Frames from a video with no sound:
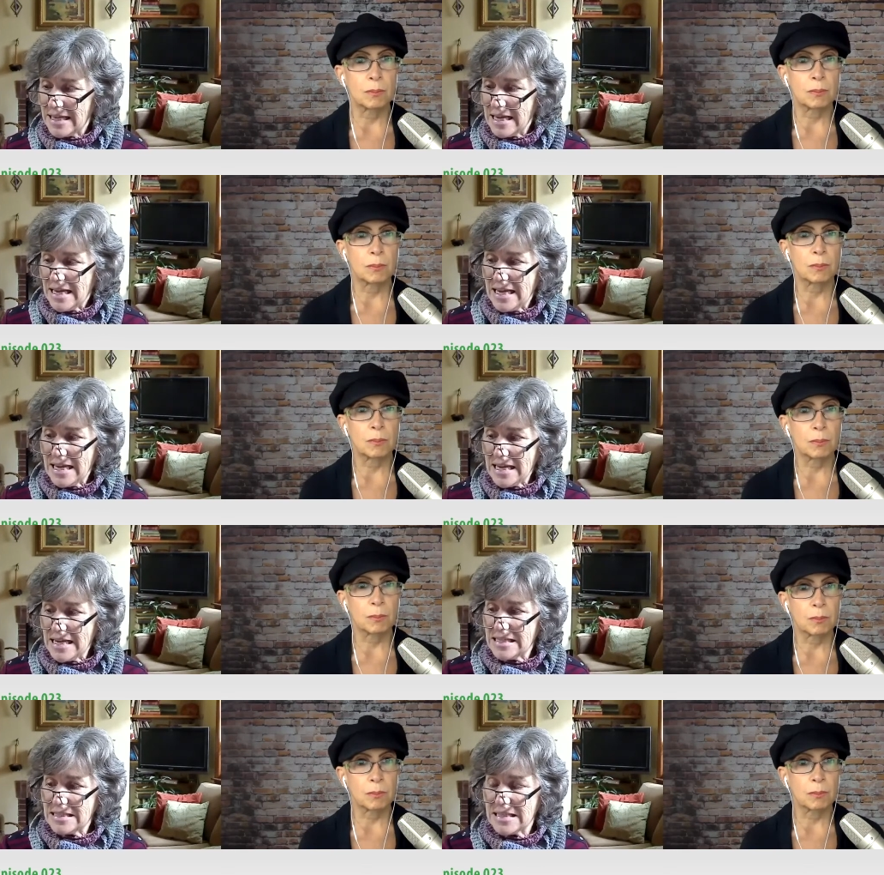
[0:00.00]
Speaker 1: he
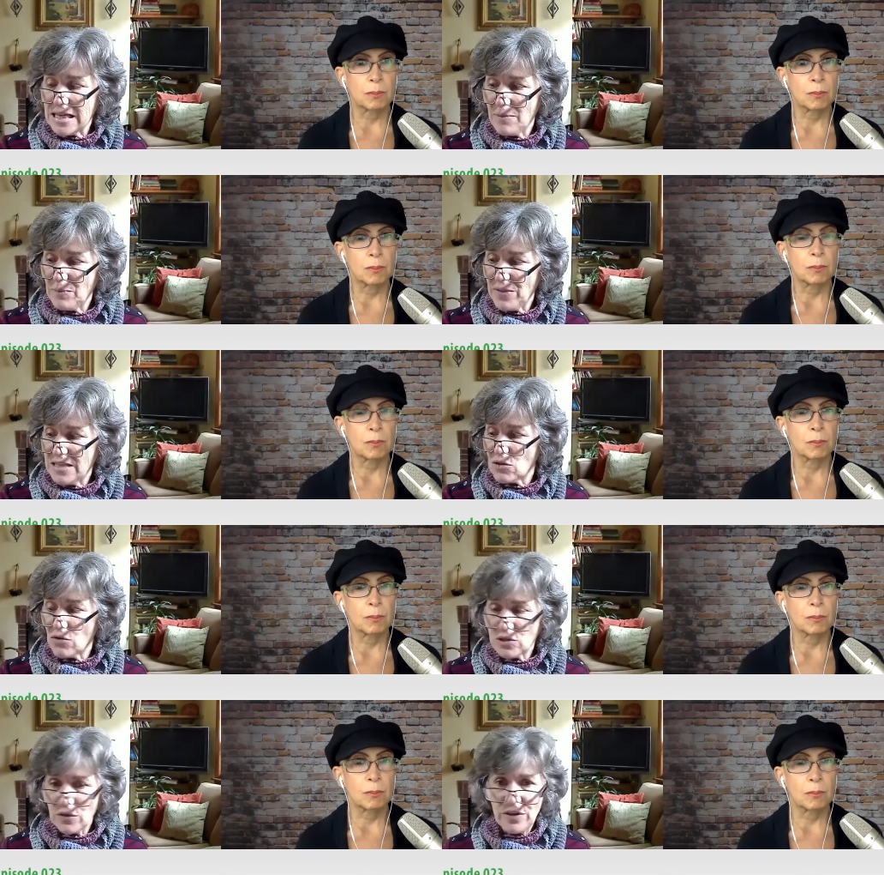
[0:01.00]
is, um, he's
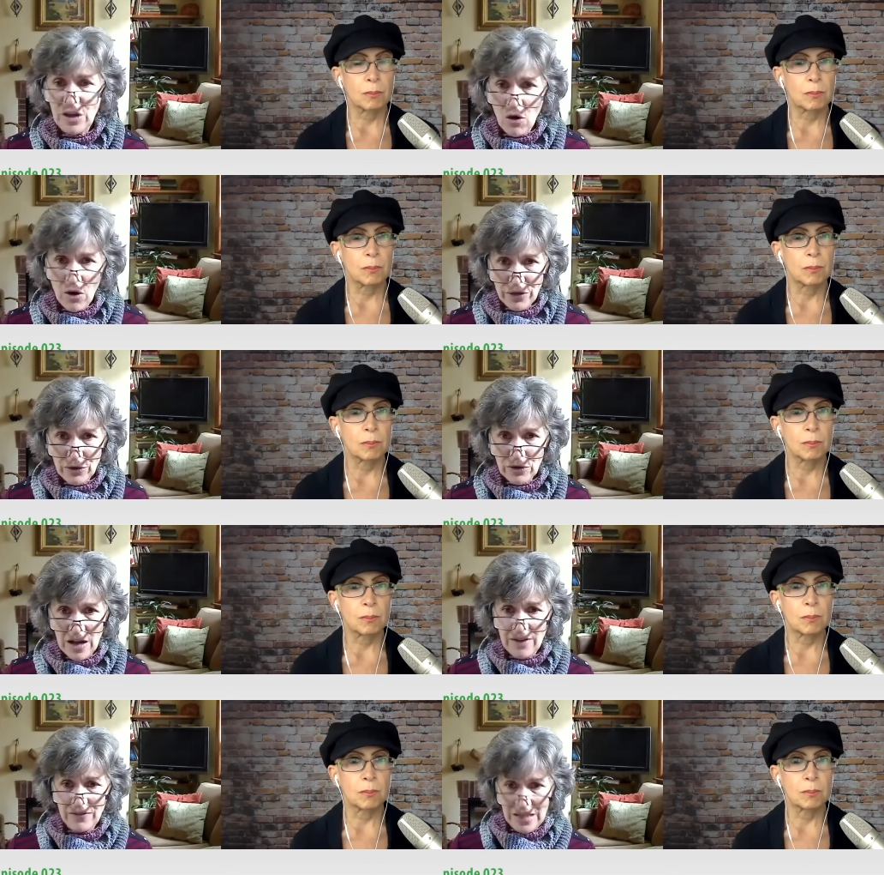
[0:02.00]
also the author
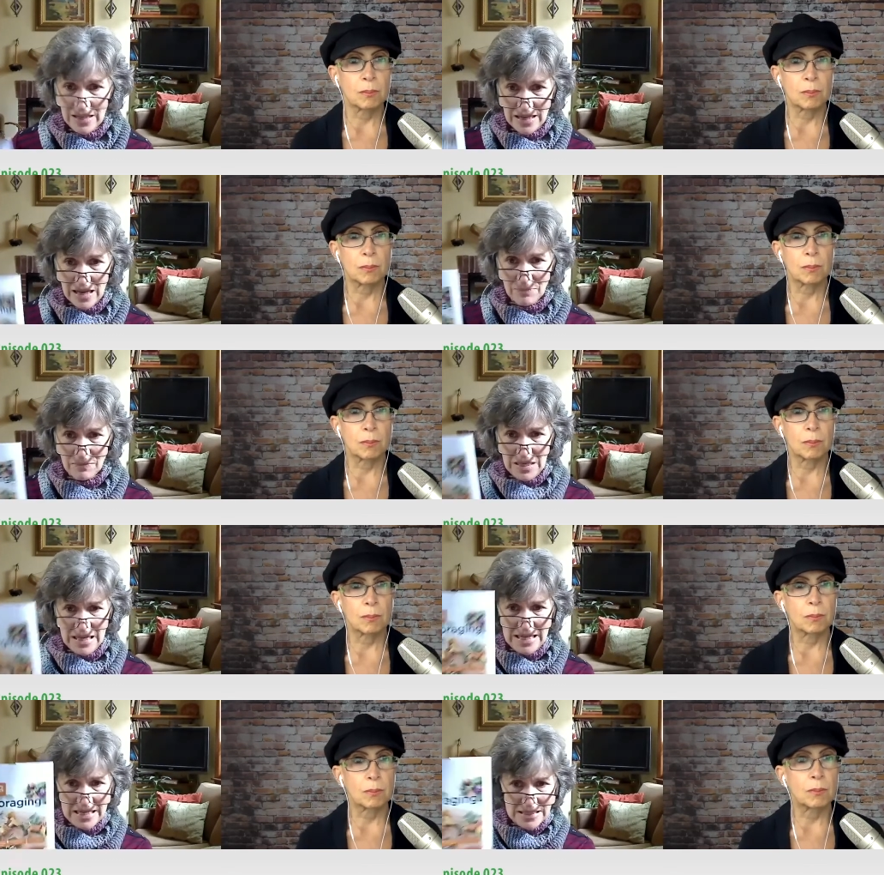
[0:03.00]
of the um,
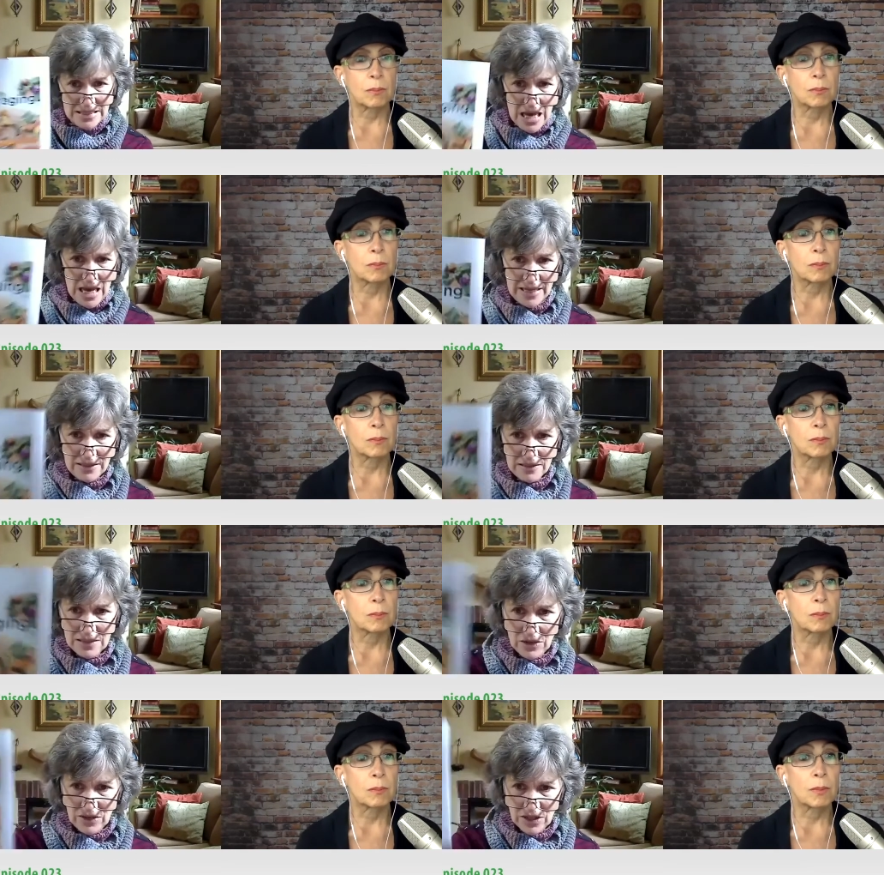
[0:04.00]
Idiot's Guide.
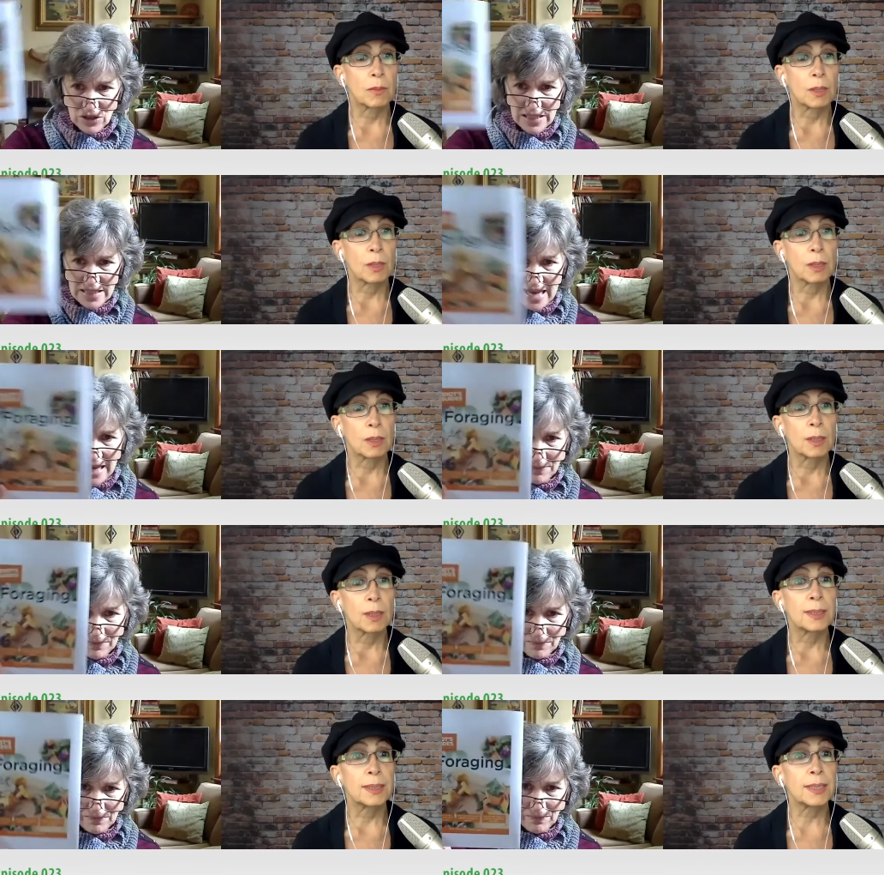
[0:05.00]
So, can you see that?
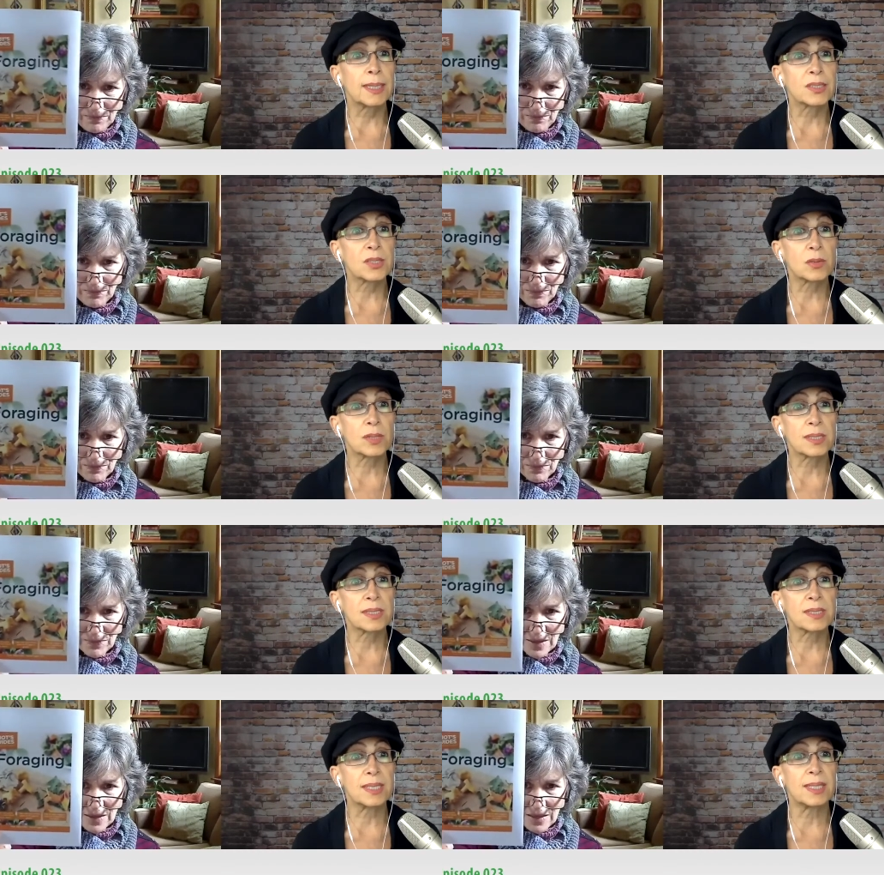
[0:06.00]
Speaker 2: Yes, so this
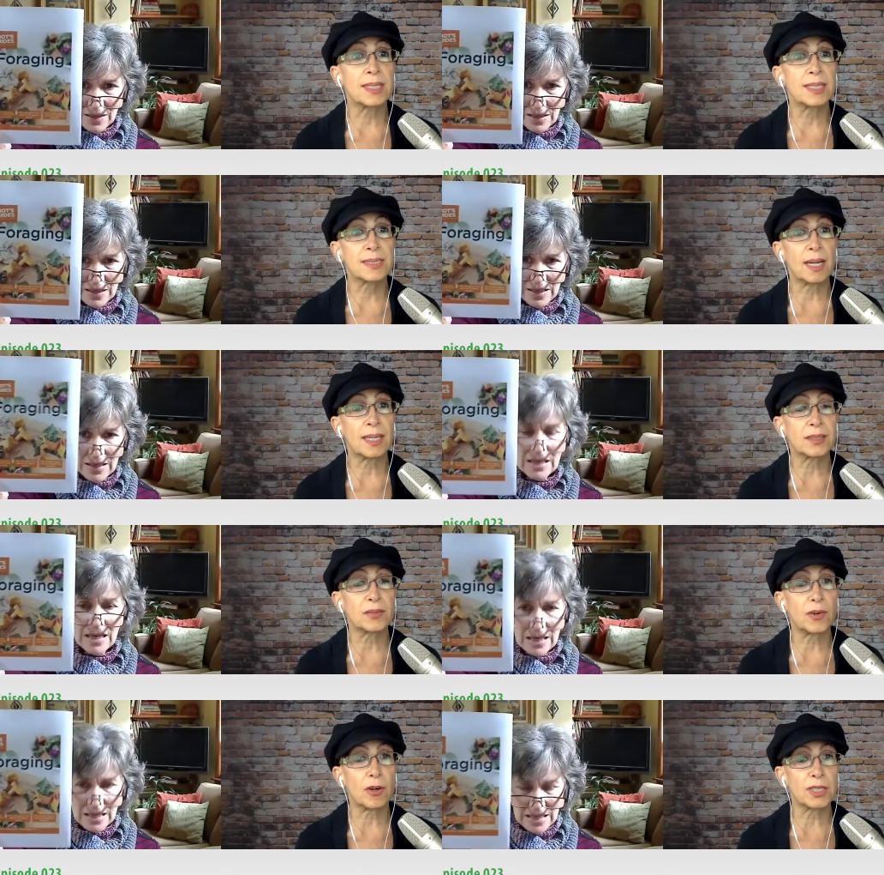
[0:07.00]
is the Idiot's Guide
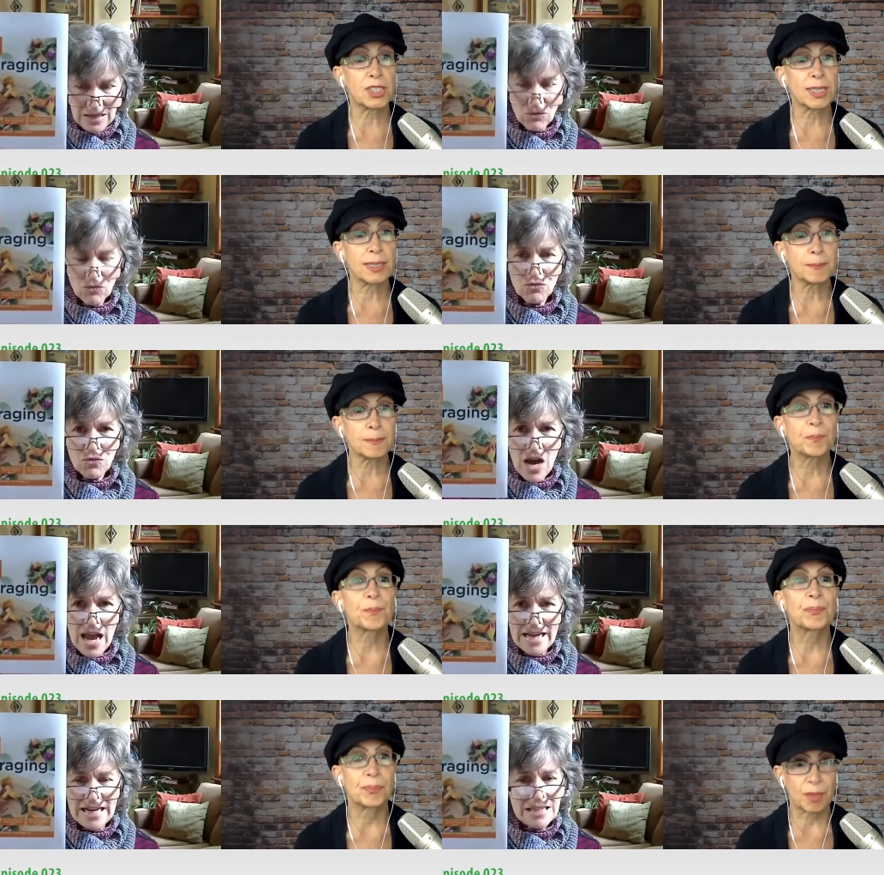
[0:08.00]
to Foraging.
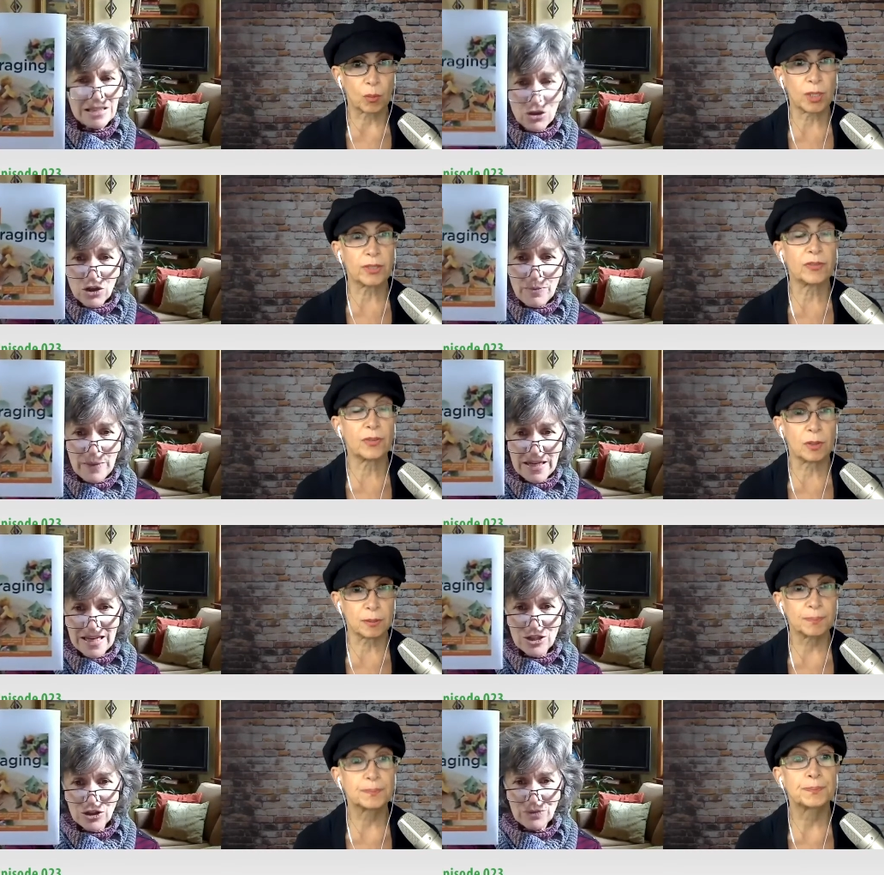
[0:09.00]
Right. It's a Wonderful. good
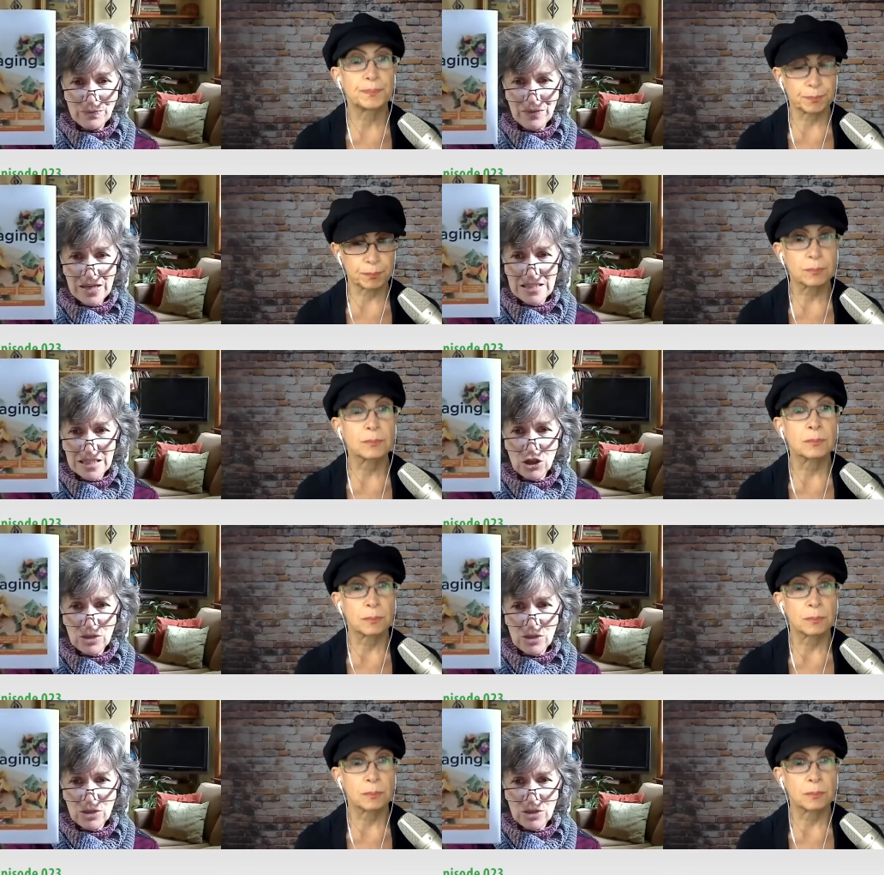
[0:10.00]
beginner. It's a good